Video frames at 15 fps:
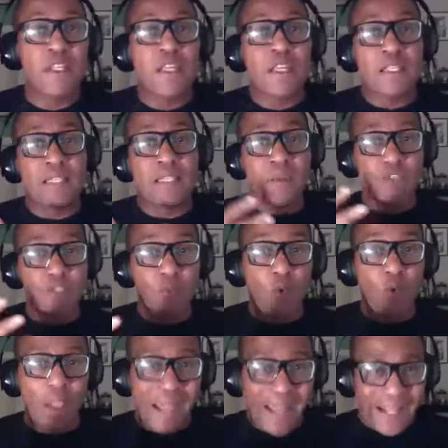There is more
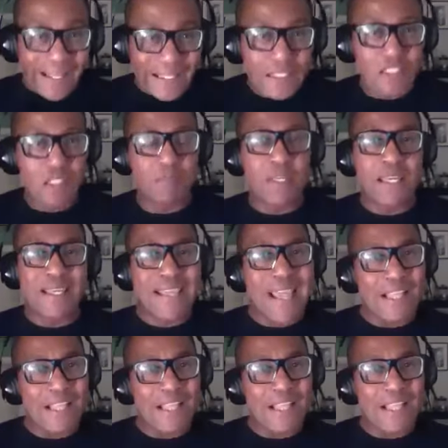likely to be a
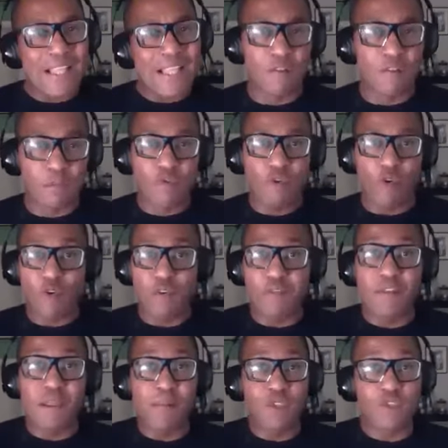cascade of a
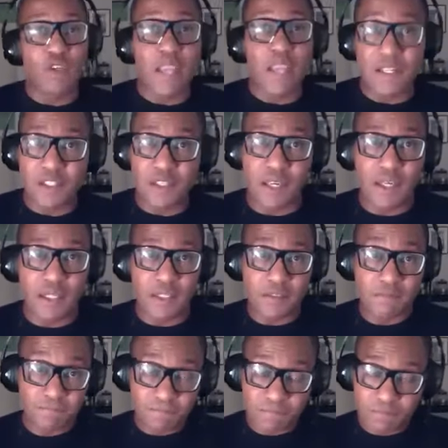pro-inflammatory cascade
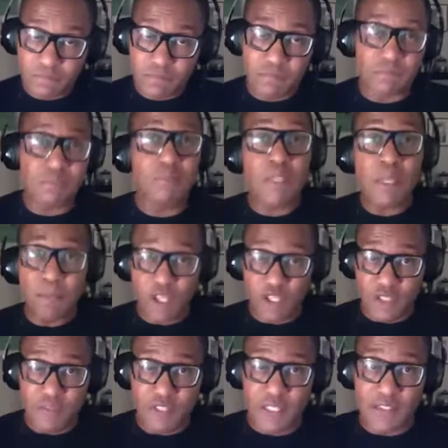because of a
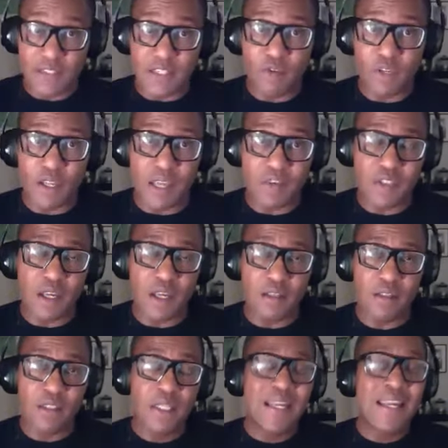sedentary lifestyle.
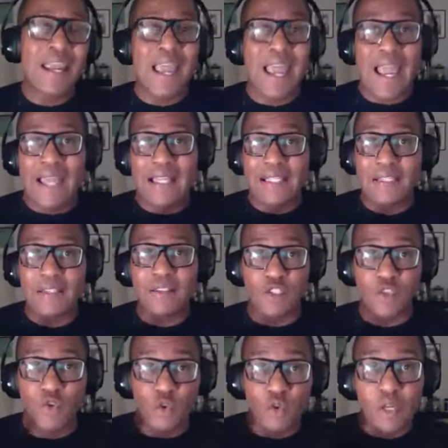And
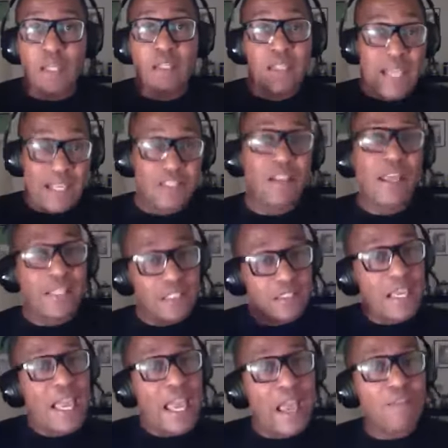you're less likely to
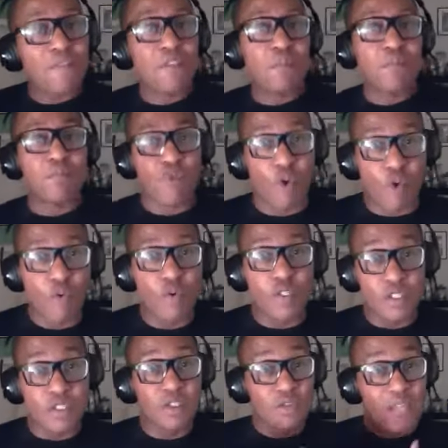have
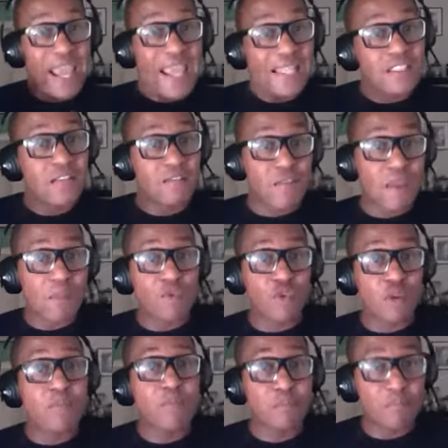the anti-inflammatory
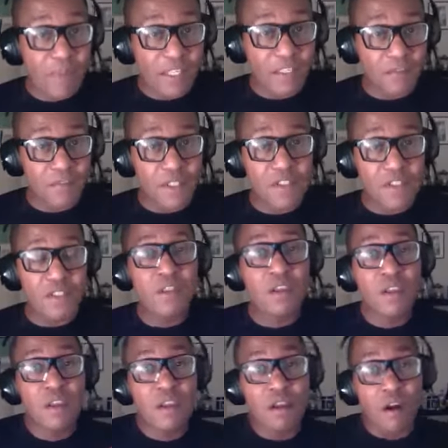benefits
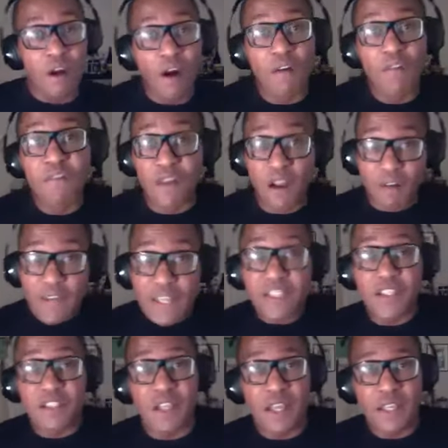of
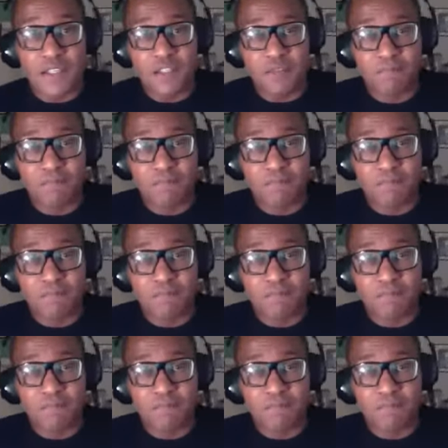exercise.